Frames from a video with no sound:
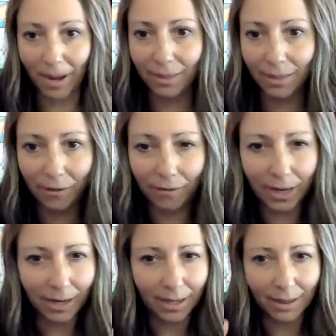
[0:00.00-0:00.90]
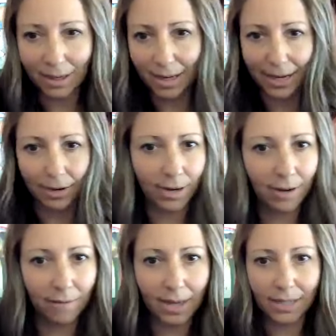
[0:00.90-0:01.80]
I love getting in the nitty gritty
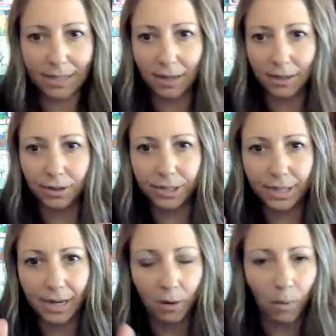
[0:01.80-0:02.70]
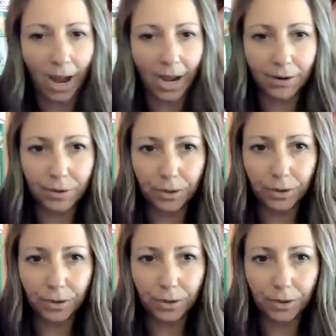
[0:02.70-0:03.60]
of things and understanding why you
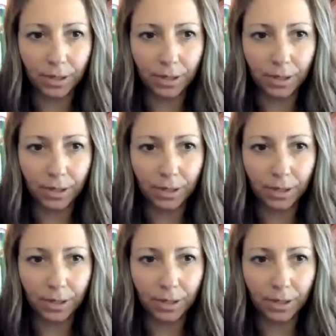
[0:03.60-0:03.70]
do